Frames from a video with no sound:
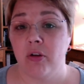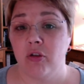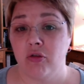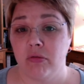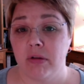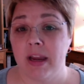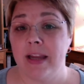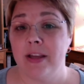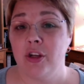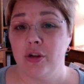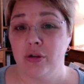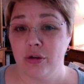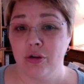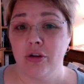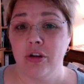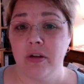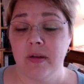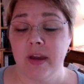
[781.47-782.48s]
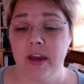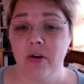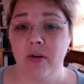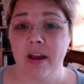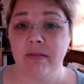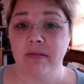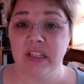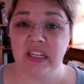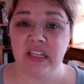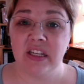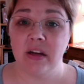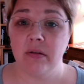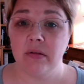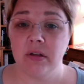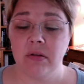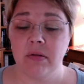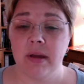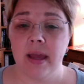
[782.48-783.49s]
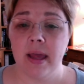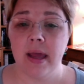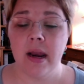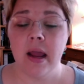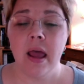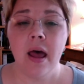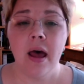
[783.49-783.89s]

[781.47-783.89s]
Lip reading: granular you get or how detailed you get.